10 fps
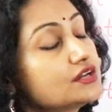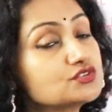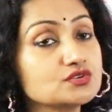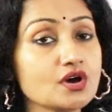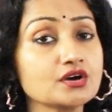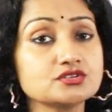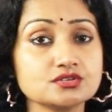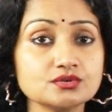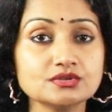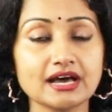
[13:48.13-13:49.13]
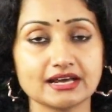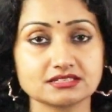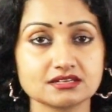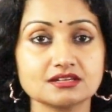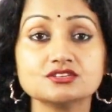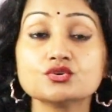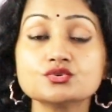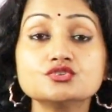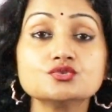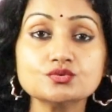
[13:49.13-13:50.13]
Do not do that,
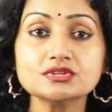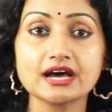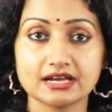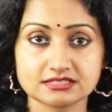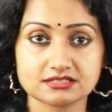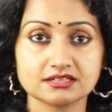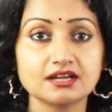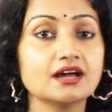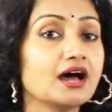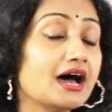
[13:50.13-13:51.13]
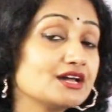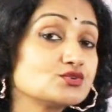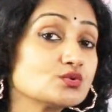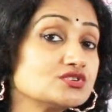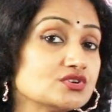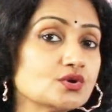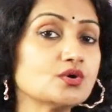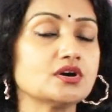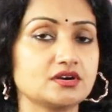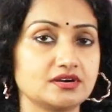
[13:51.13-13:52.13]
don't do that. I don't
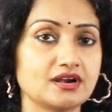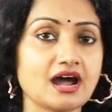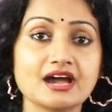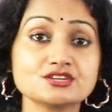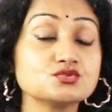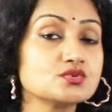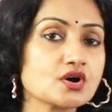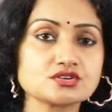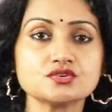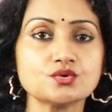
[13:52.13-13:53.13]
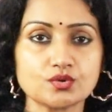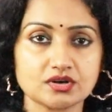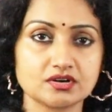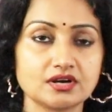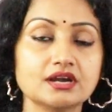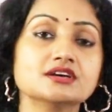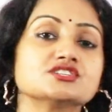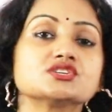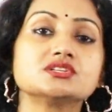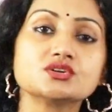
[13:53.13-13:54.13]
know her, I do not know her.
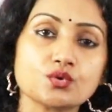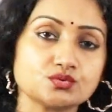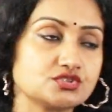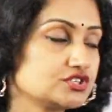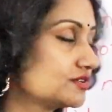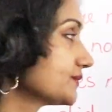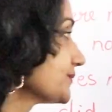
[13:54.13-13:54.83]
So don't.